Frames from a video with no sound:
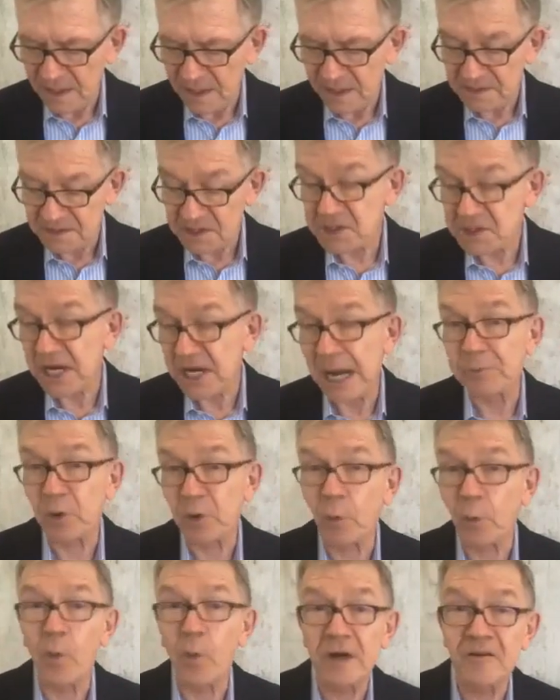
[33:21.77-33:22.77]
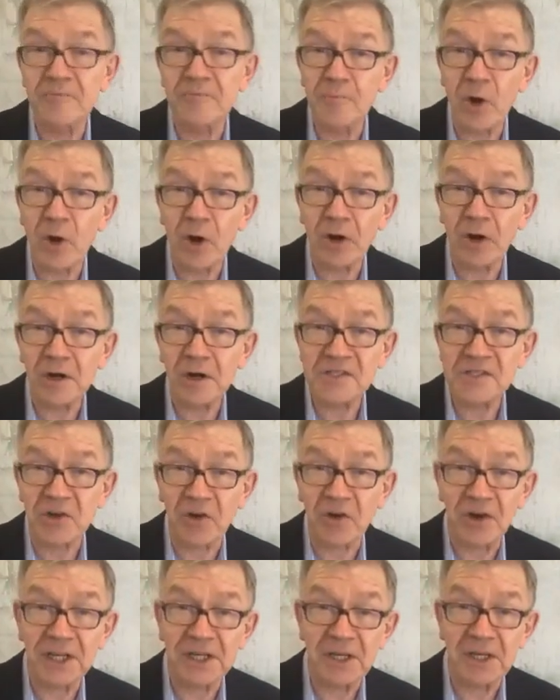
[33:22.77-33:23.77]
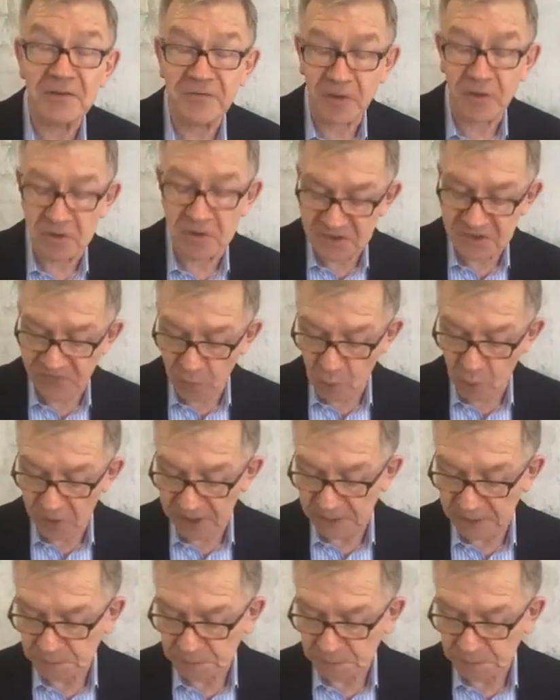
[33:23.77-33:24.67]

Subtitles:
It's in chapter 1 of Mark, starting at verse 40.